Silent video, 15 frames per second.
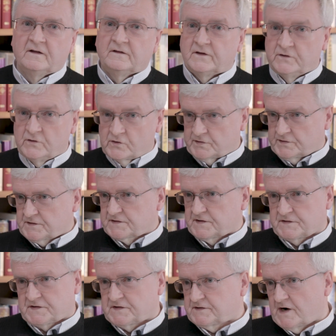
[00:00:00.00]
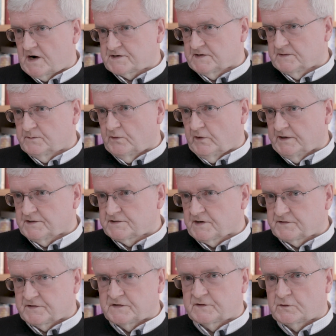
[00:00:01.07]
The Eucharist is the starting point.
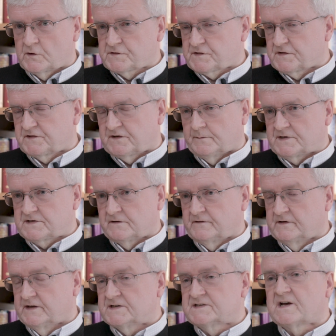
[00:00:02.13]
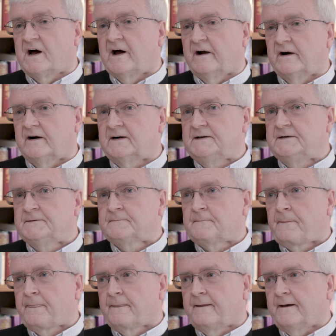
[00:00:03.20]
It's the source and summit of the entire
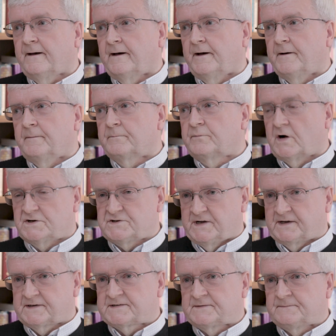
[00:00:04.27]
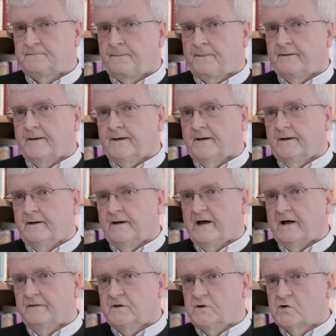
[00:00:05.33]
project.
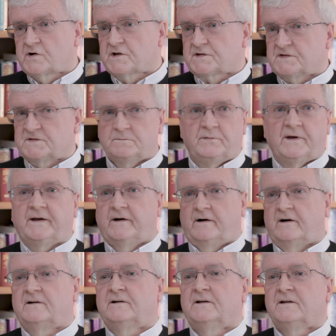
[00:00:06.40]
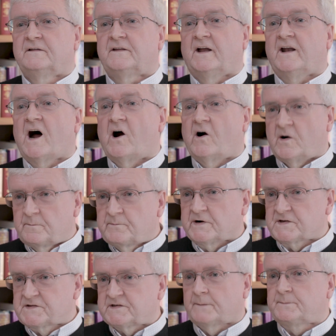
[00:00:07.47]
And the Eucharist is bigger than our
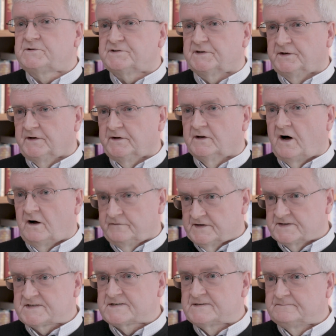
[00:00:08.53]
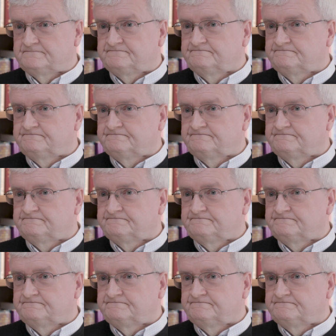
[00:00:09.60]
perception of it.